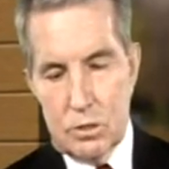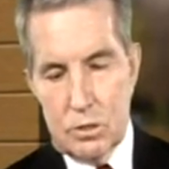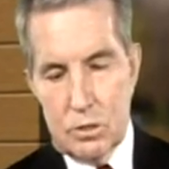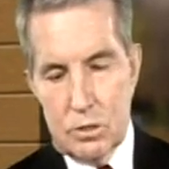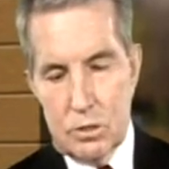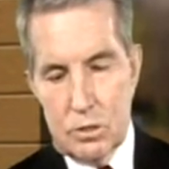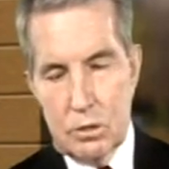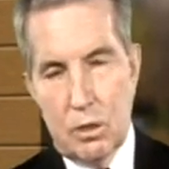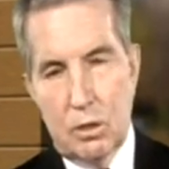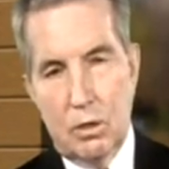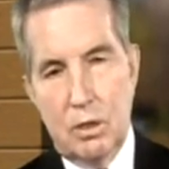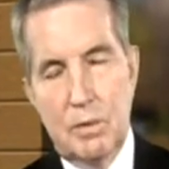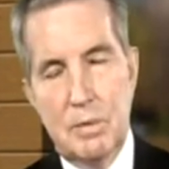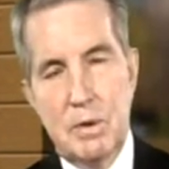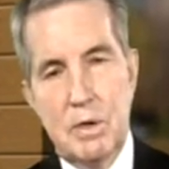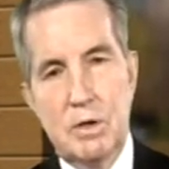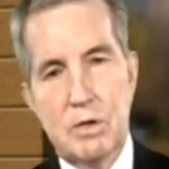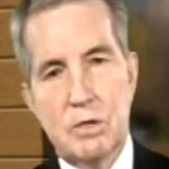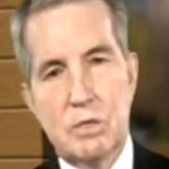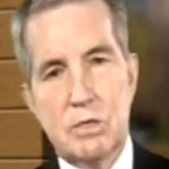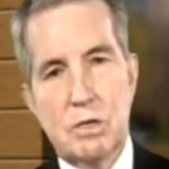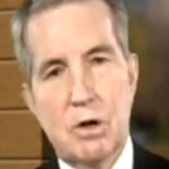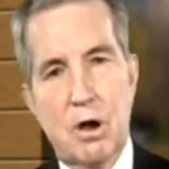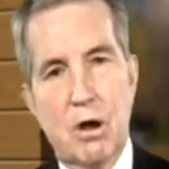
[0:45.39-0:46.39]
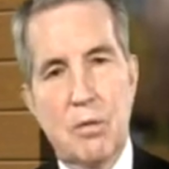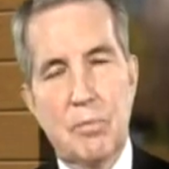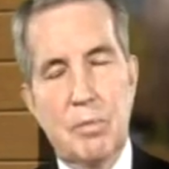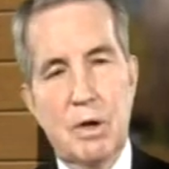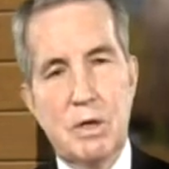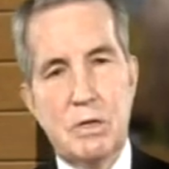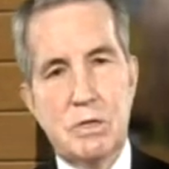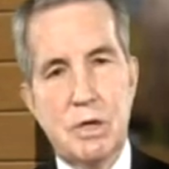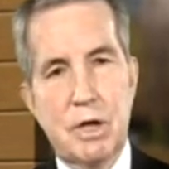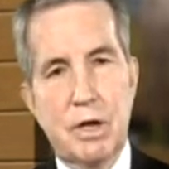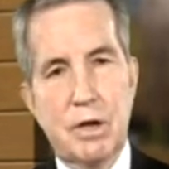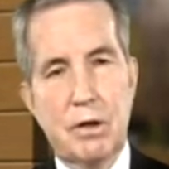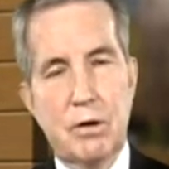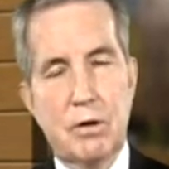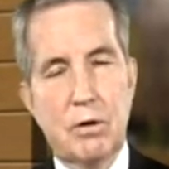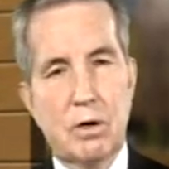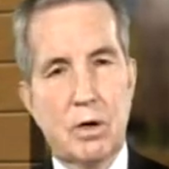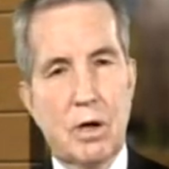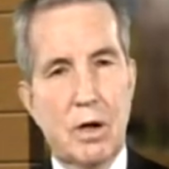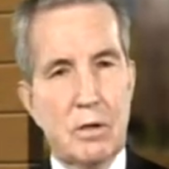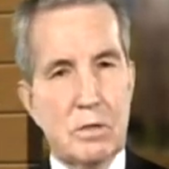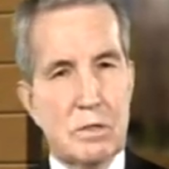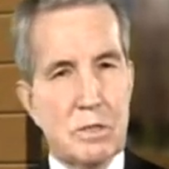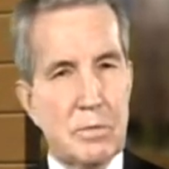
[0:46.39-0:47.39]
So let me just start by saying, you know,
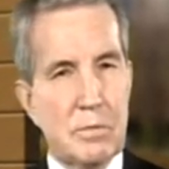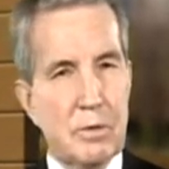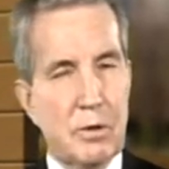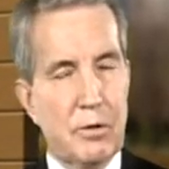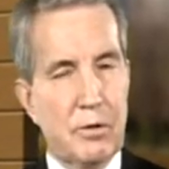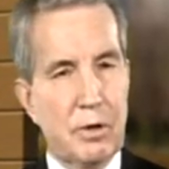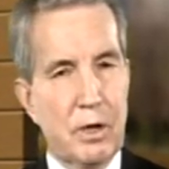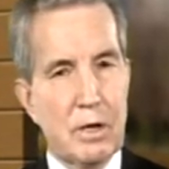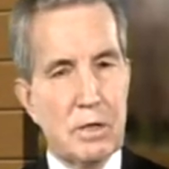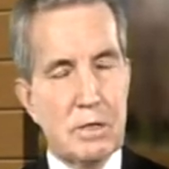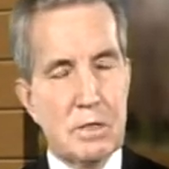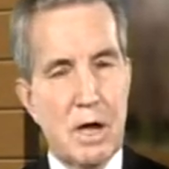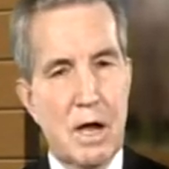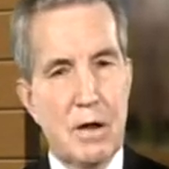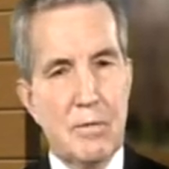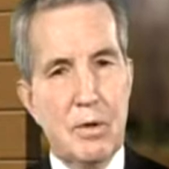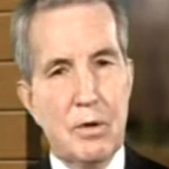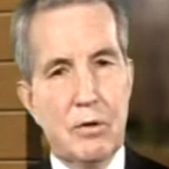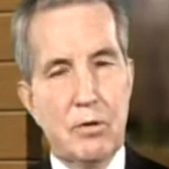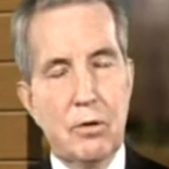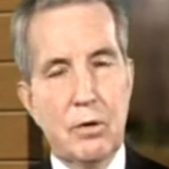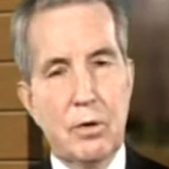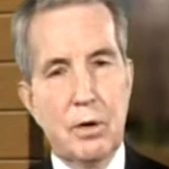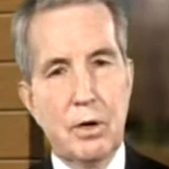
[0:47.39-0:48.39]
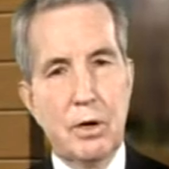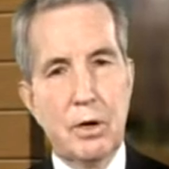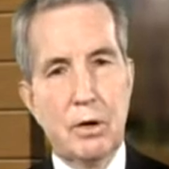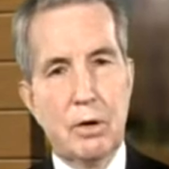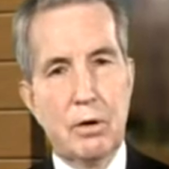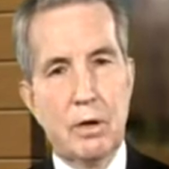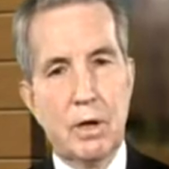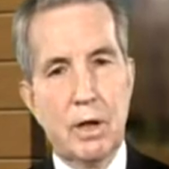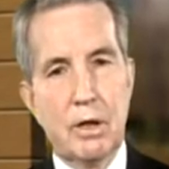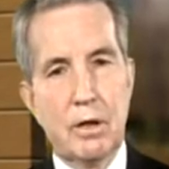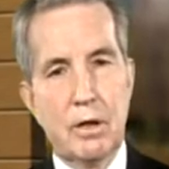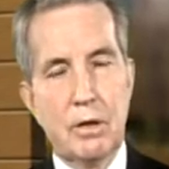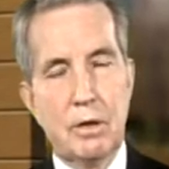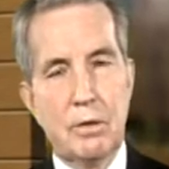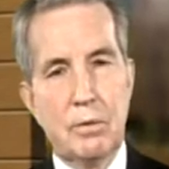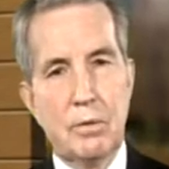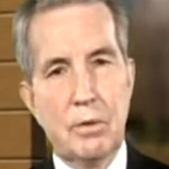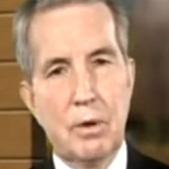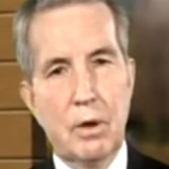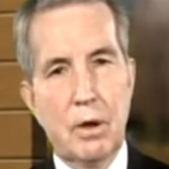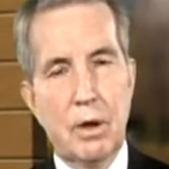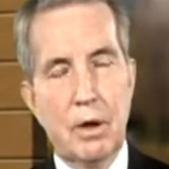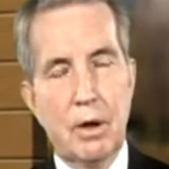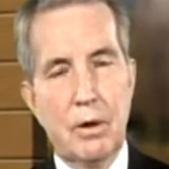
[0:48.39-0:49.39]
kind of some of the things I've been doing here lately,
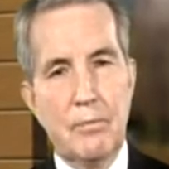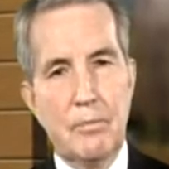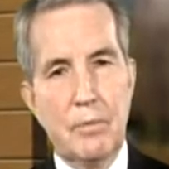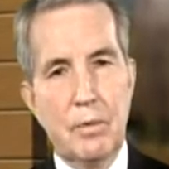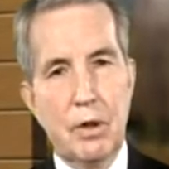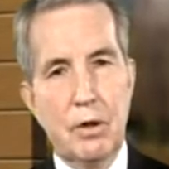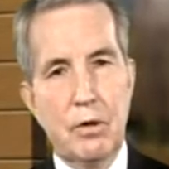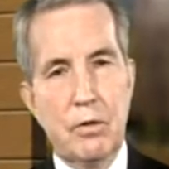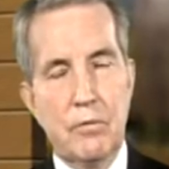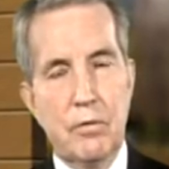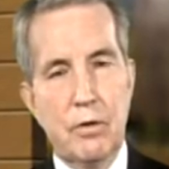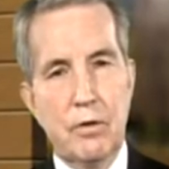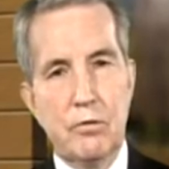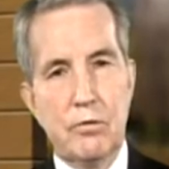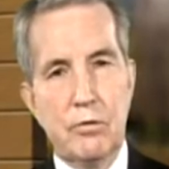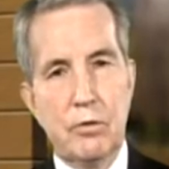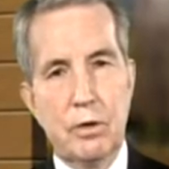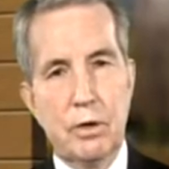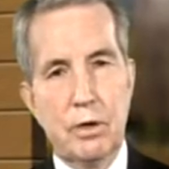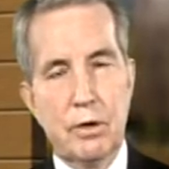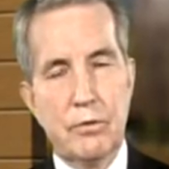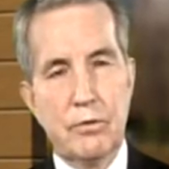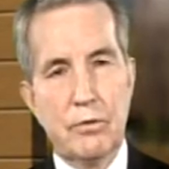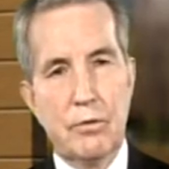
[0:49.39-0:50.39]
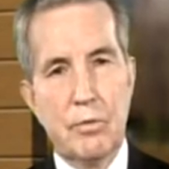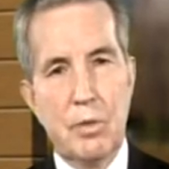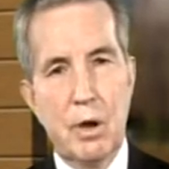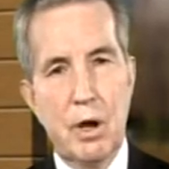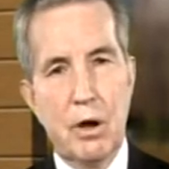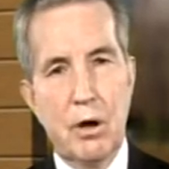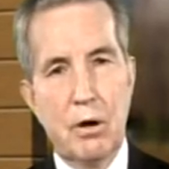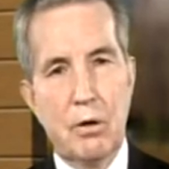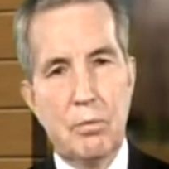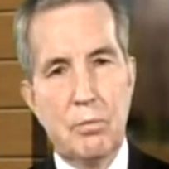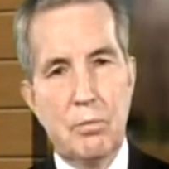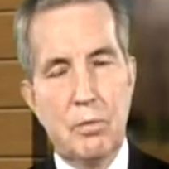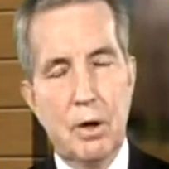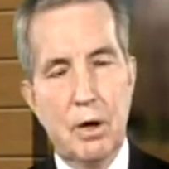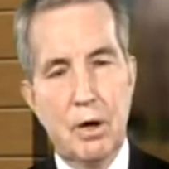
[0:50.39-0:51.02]
individually as the mayor.